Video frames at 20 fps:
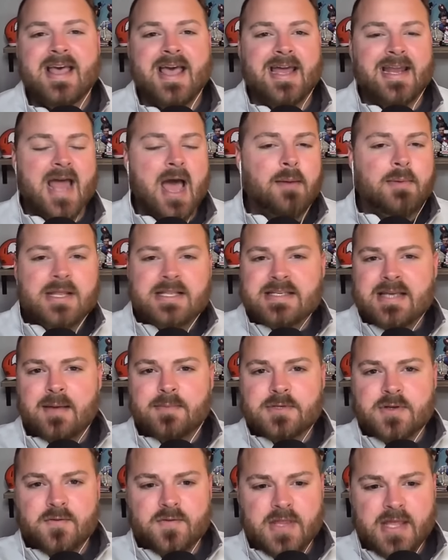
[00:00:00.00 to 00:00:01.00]
And how many
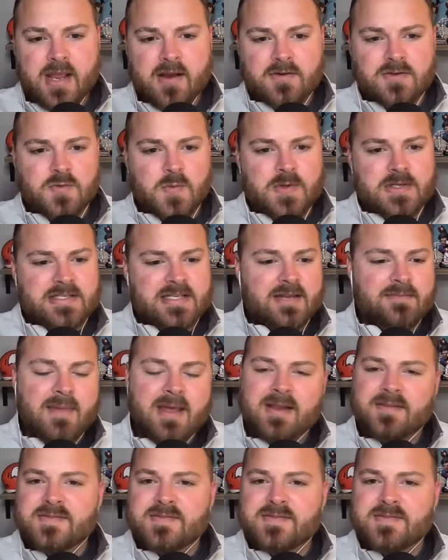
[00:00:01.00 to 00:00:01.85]
times over the years have we said, man,